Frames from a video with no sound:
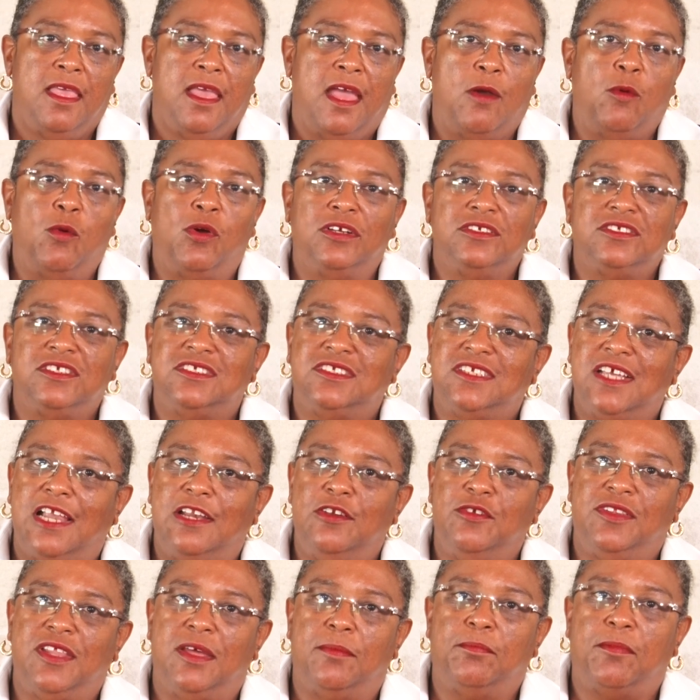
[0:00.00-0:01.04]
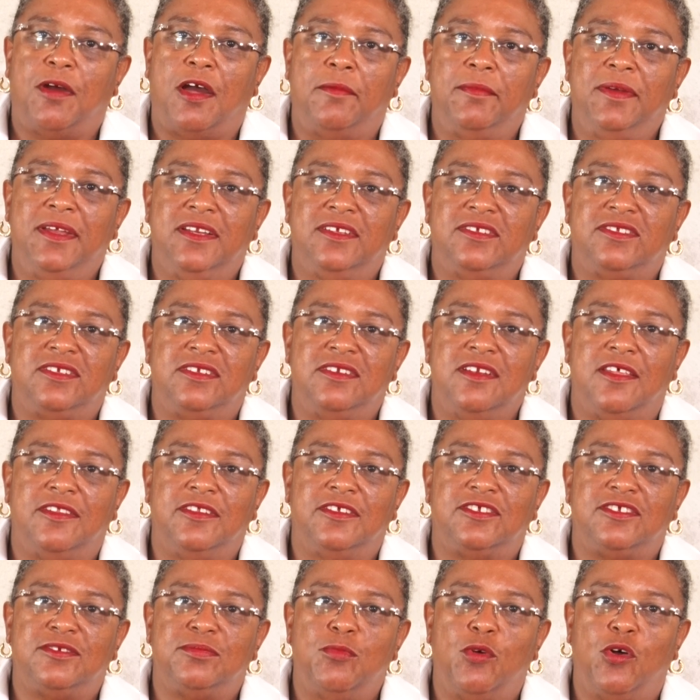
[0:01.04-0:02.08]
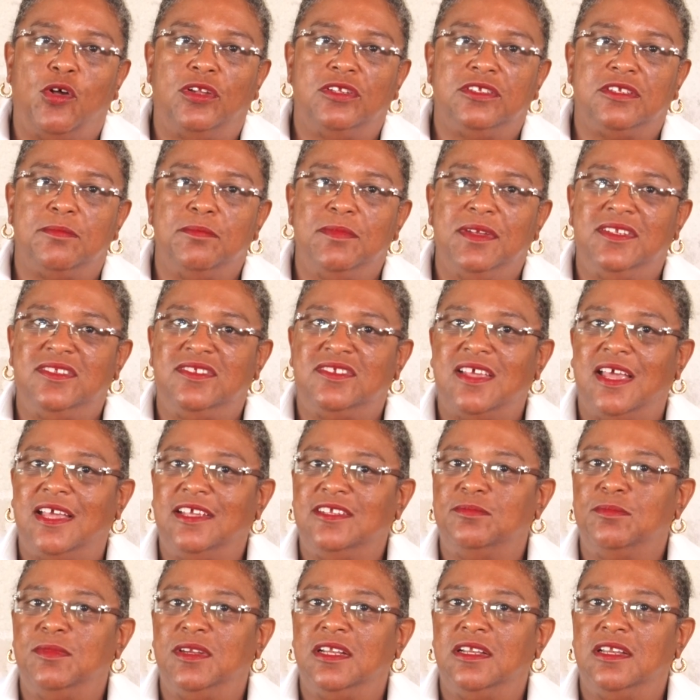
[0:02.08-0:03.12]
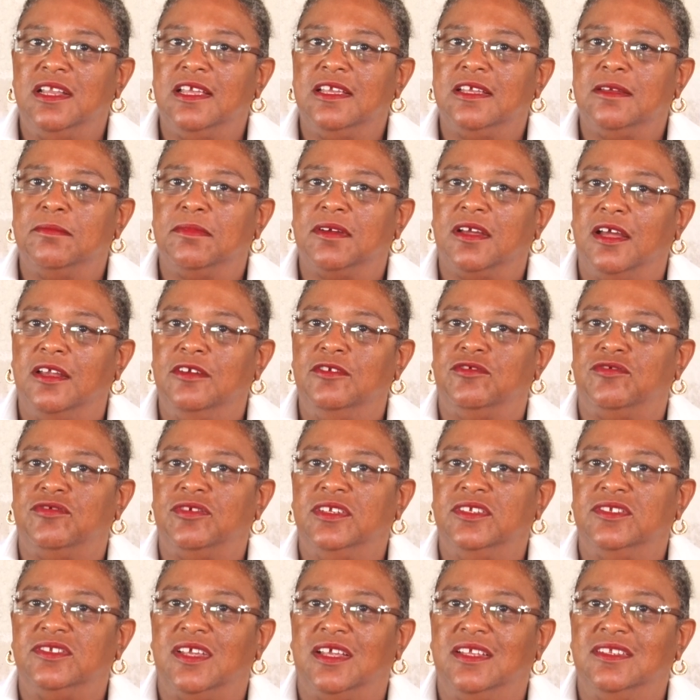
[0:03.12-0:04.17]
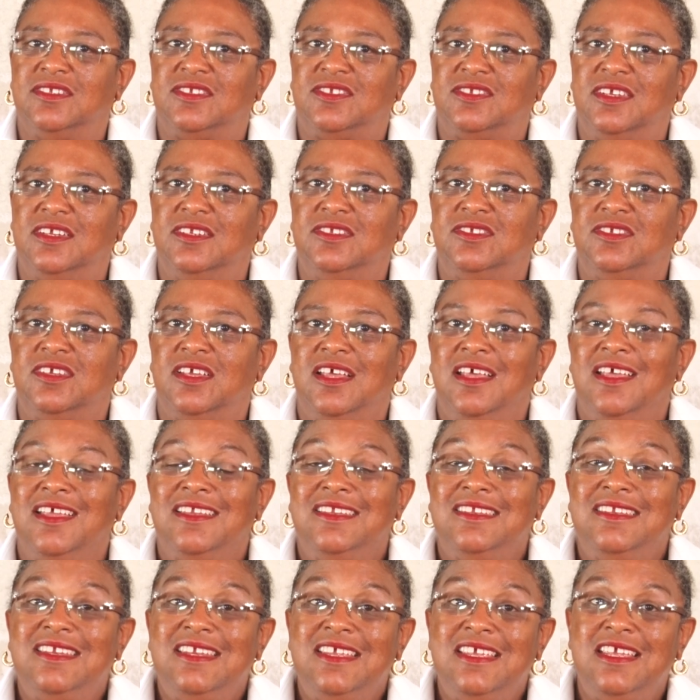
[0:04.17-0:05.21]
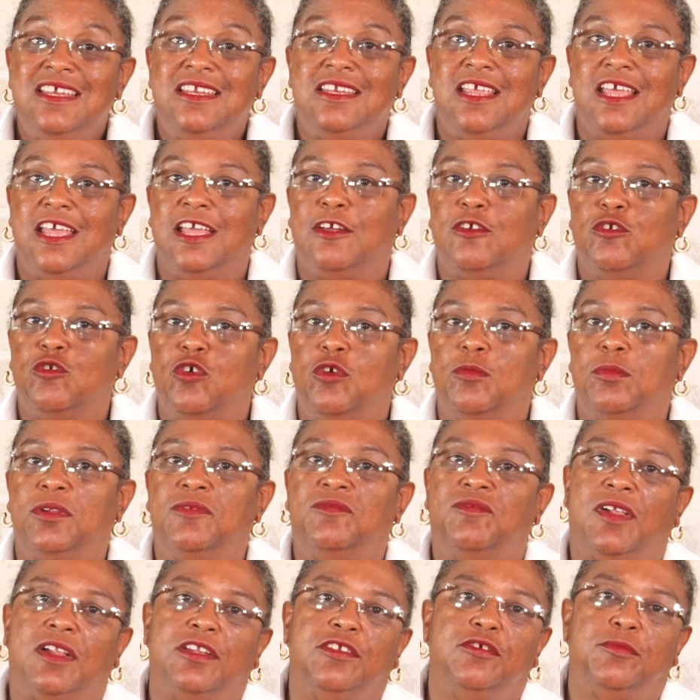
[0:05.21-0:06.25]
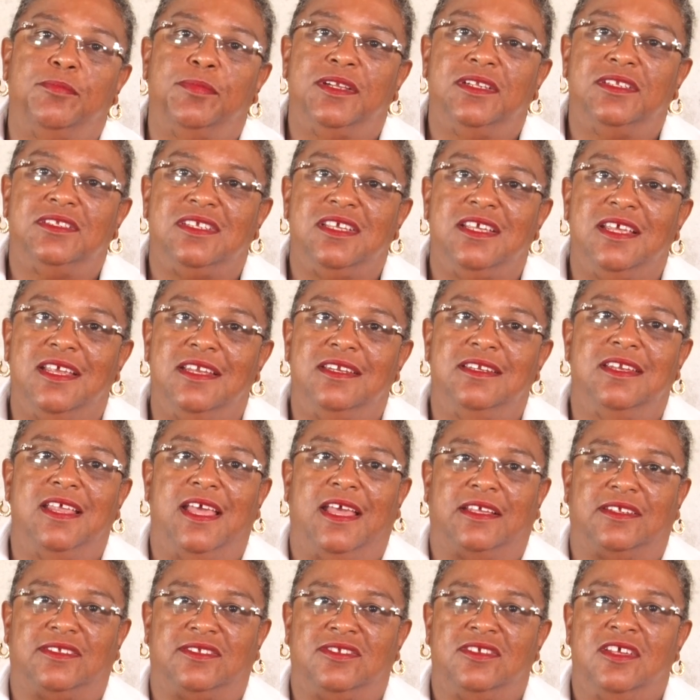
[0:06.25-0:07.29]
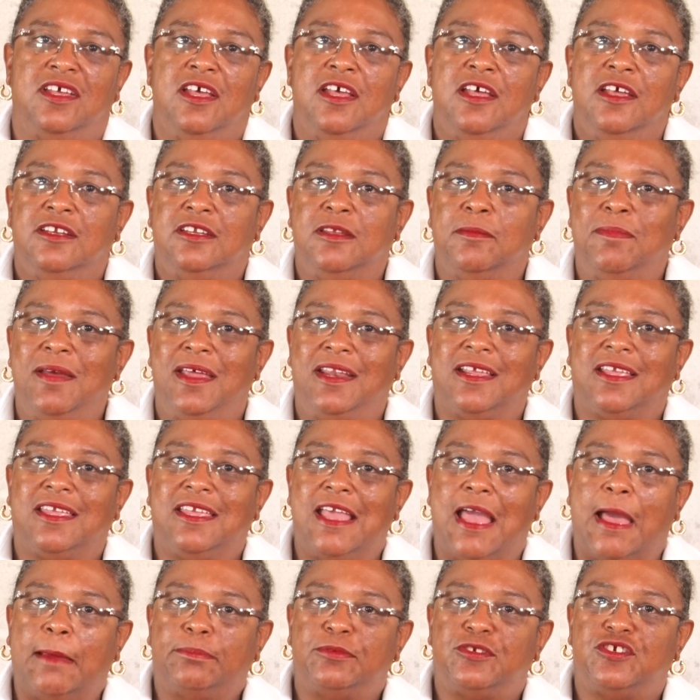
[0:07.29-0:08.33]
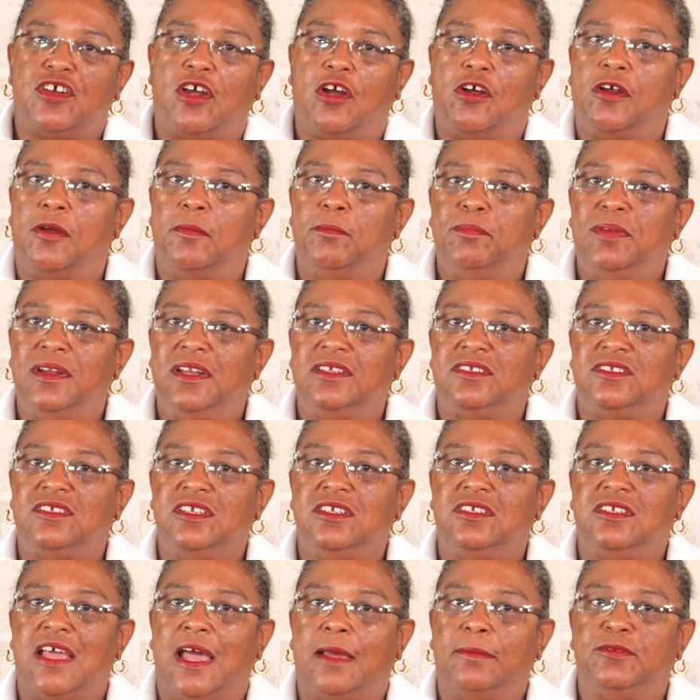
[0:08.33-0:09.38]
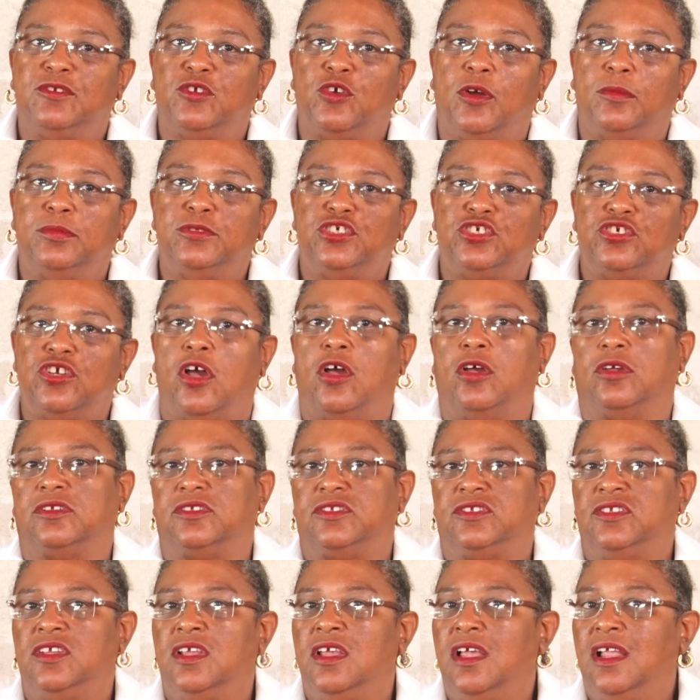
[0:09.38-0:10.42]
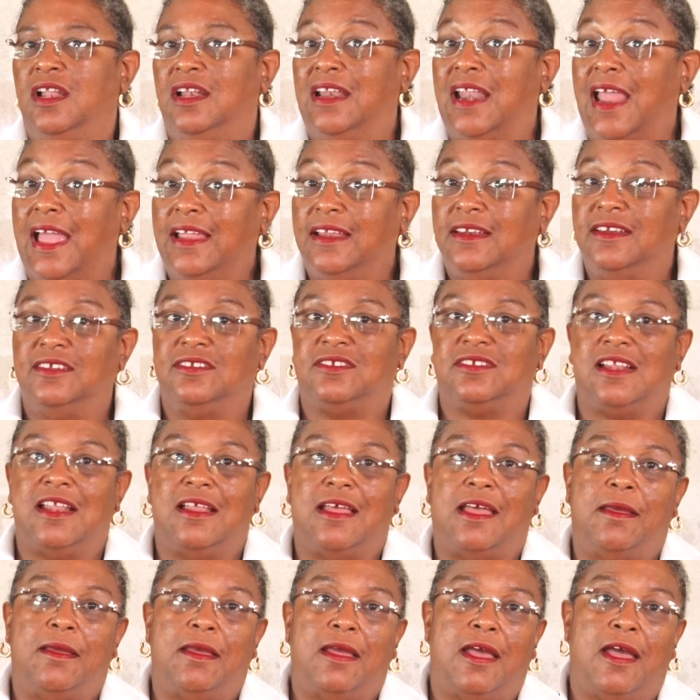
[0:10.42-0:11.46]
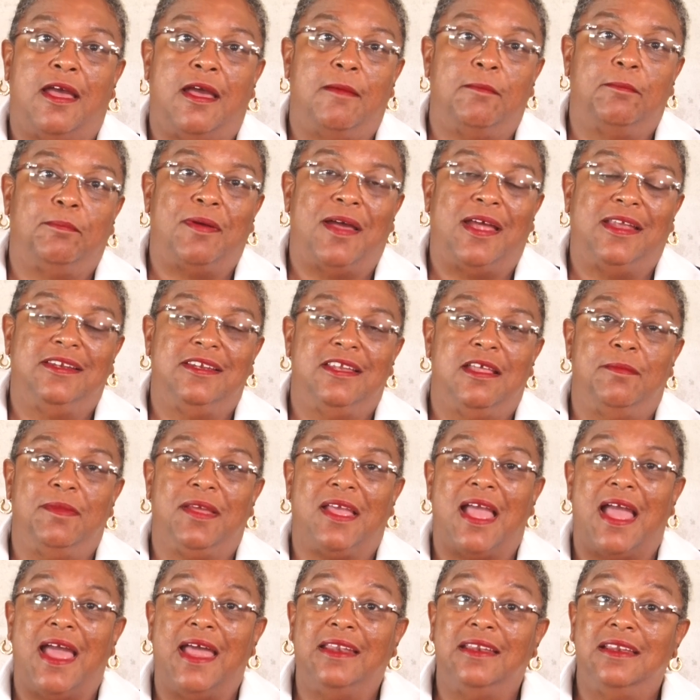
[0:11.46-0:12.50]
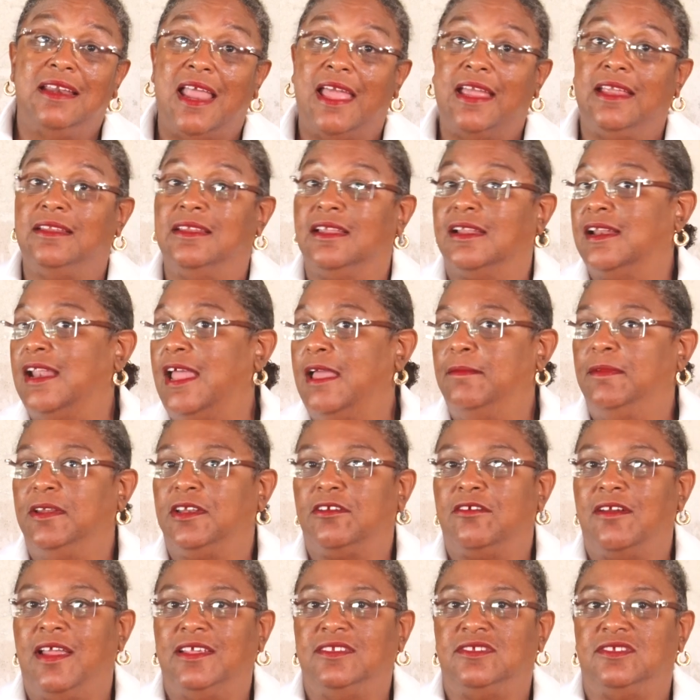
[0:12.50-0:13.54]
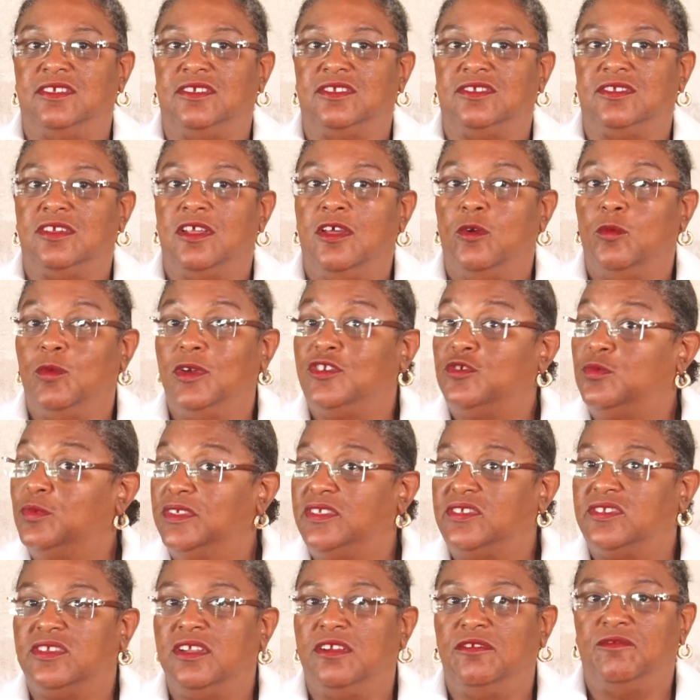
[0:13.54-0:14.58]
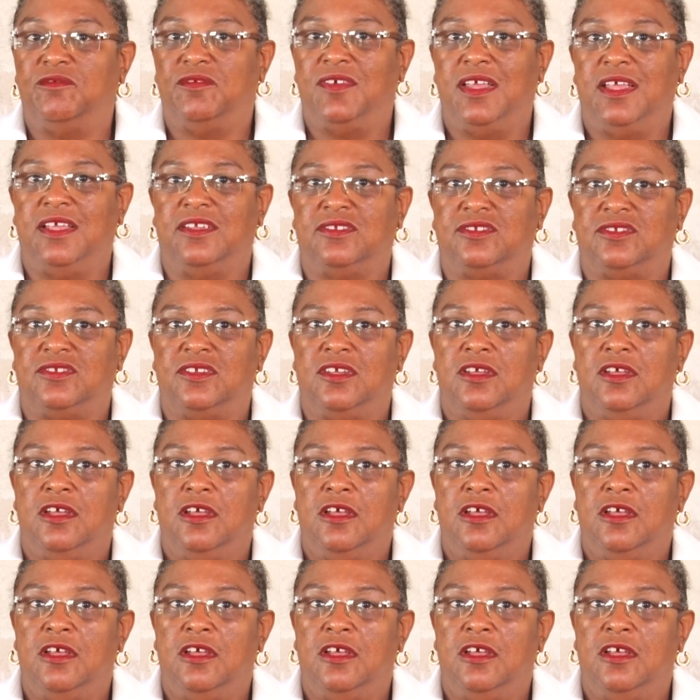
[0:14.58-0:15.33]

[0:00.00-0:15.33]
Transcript: I want to tell you that Barbados and other small to mid-sized middle-income countries and SIDS need a global vulnerability index to better capture our ability to absorb shocks like this um, pandemic and like the climate crisis, which we still face.